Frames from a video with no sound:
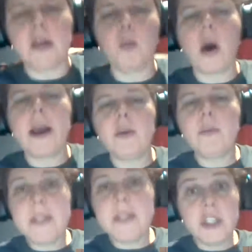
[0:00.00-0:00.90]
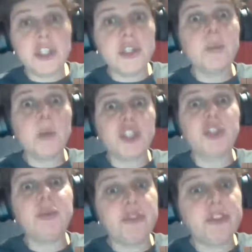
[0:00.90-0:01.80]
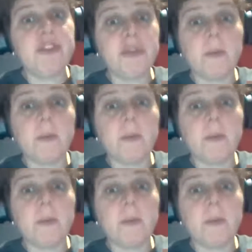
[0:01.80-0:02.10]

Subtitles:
why you need to do what you do.